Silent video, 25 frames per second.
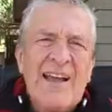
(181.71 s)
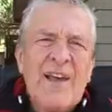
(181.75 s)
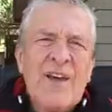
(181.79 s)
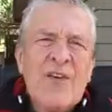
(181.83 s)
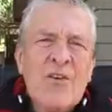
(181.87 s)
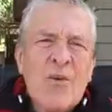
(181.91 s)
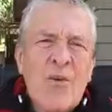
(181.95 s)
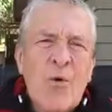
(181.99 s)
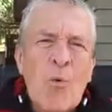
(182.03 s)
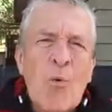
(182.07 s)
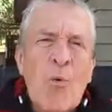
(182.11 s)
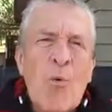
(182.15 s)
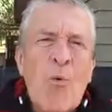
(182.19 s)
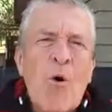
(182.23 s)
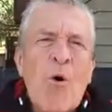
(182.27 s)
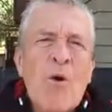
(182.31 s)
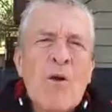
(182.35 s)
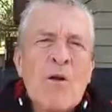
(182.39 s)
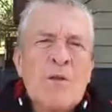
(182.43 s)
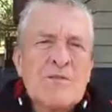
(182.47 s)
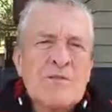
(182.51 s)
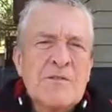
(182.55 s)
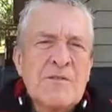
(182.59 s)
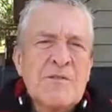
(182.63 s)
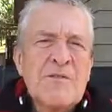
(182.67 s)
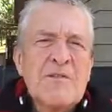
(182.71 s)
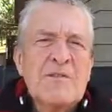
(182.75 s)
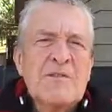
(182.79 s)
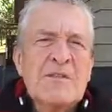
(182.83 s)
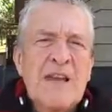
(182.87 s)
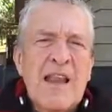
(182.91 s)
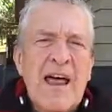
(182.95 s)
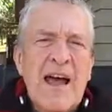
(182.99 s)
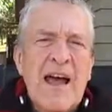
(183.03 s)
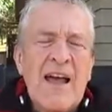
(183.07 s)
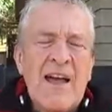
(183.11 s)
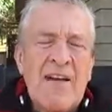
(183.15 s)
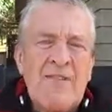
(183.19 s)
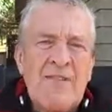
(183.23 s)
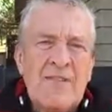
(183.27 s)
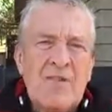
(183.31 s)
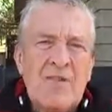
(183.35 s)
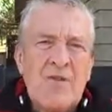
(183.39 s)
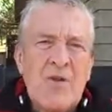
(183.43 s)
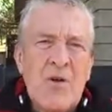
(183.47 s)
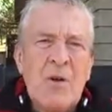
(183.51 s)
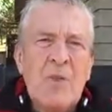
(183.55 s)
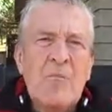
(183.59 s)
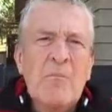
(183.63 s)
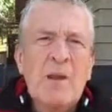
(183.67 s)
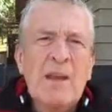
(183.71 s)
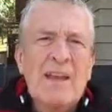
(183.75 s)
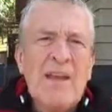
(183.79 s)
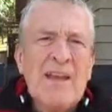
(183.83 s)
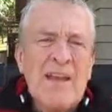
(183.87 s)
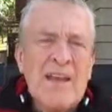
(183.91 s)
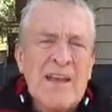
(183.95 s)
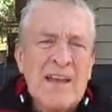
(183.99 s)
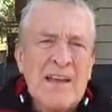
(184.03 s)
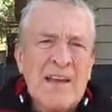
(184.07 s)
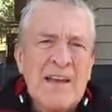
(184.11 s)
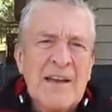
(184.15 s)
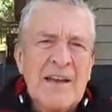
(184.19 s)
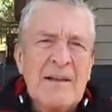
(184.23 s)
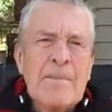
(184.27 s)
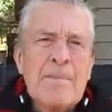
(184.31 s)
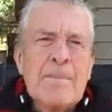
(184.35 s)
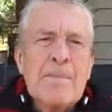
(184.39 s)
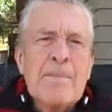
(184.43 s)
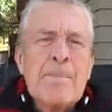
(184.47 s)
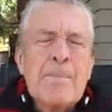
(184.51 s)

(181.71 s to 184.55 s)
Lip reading: hear the walls of his life crumbling in.